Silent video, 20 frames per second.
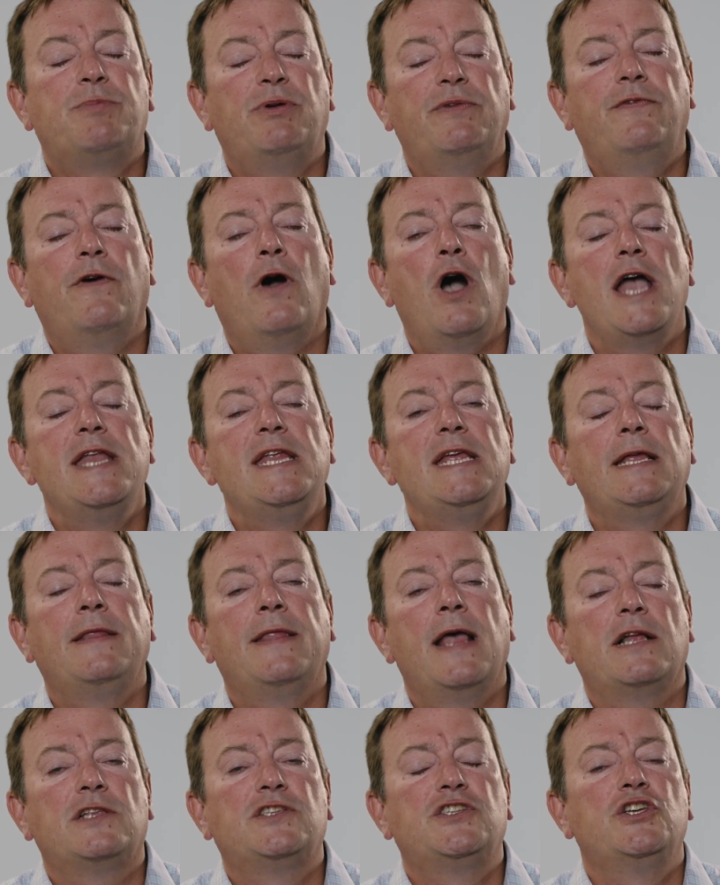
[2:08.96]
providing
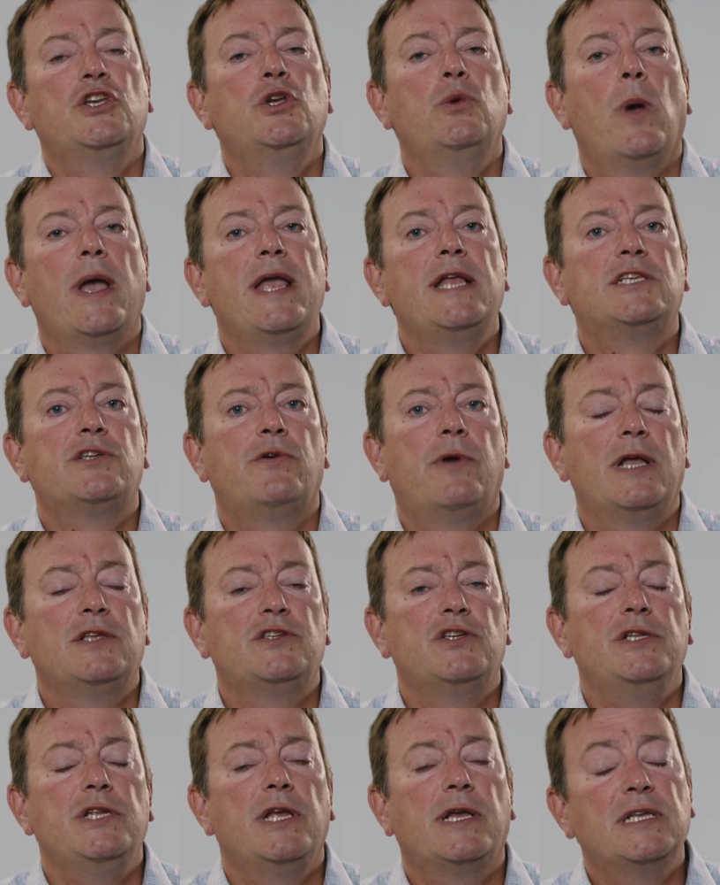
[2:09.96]
that two-way
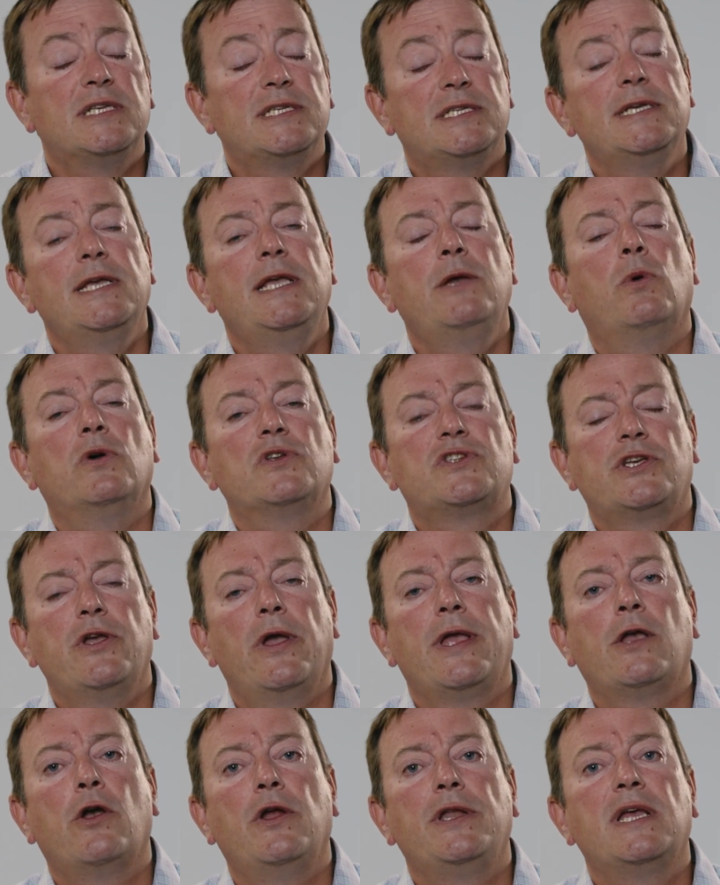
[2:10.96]
interaction. You can see what's
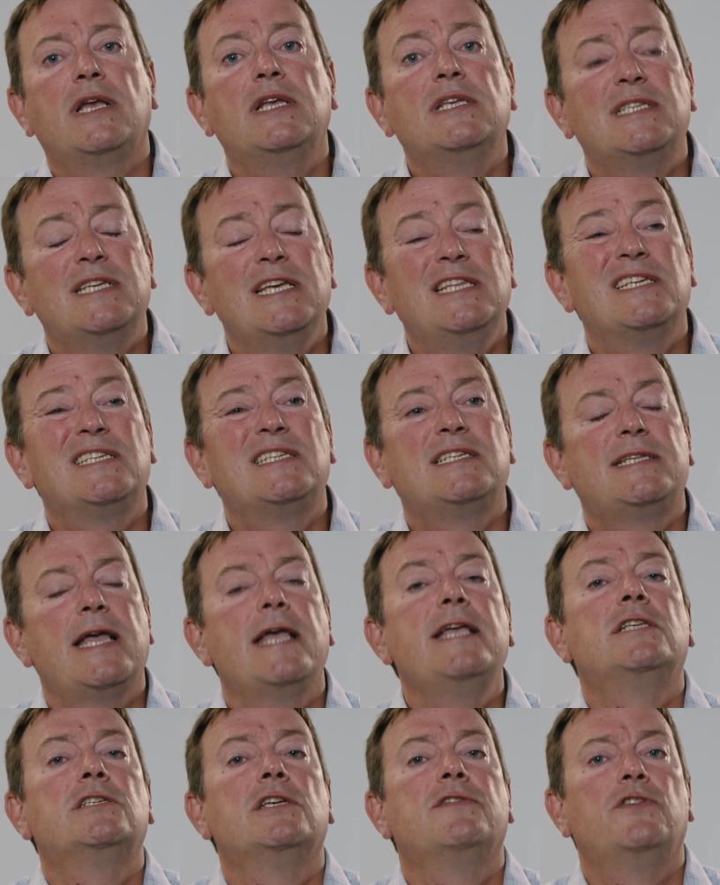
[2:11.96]
going on, you can see the
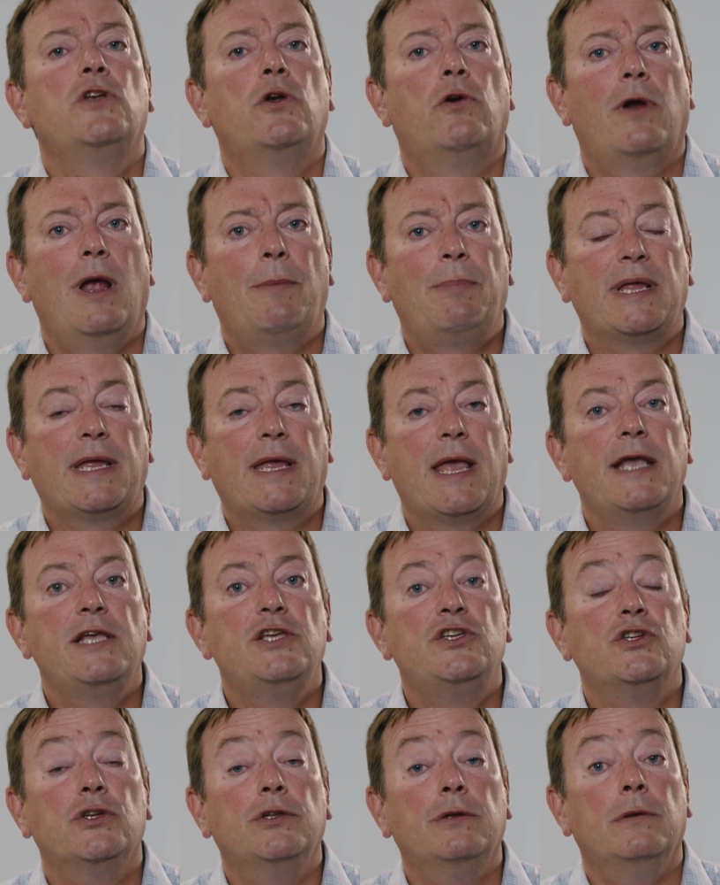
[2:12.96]
state of your
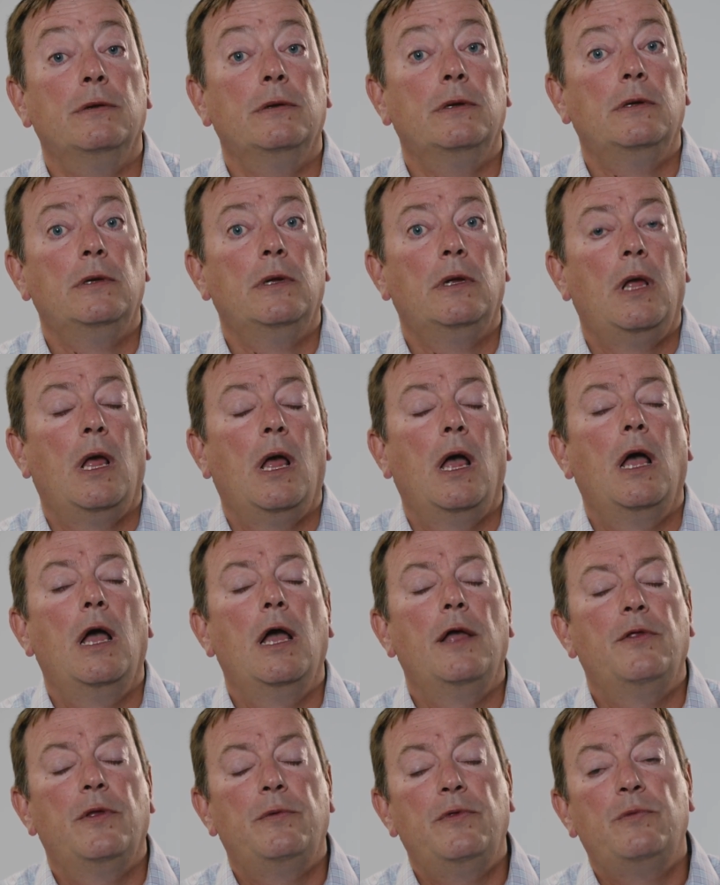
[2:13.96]
application,
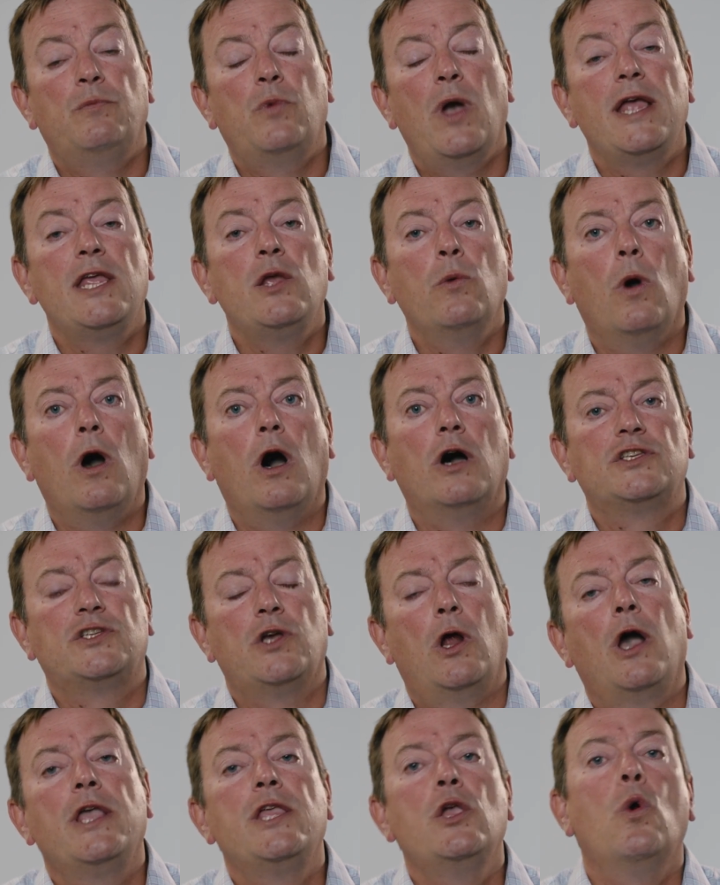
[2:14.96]
where you are. So
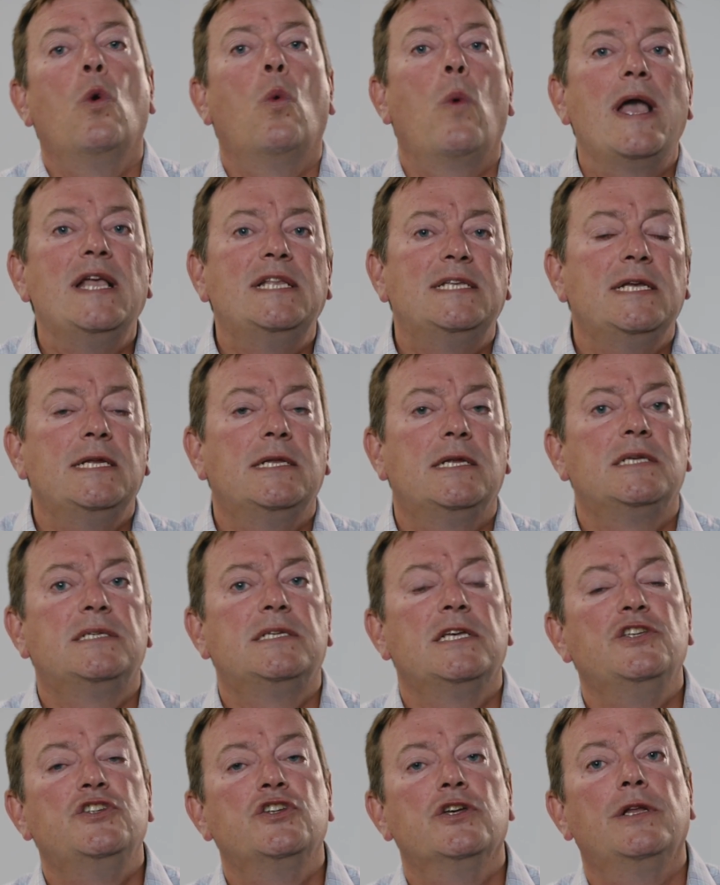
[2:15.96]
are you awaiting
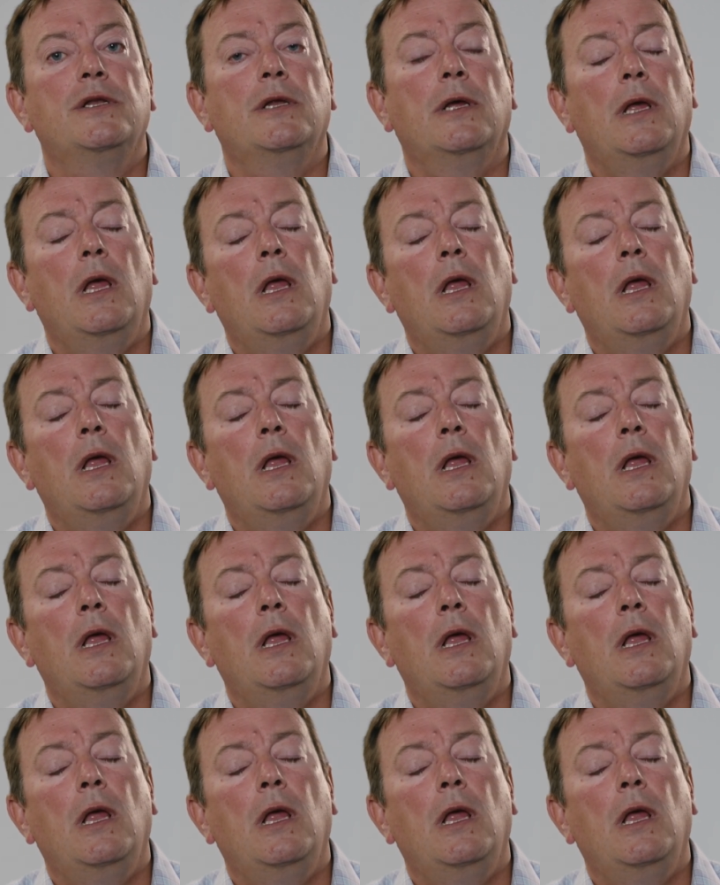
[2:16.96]
decision?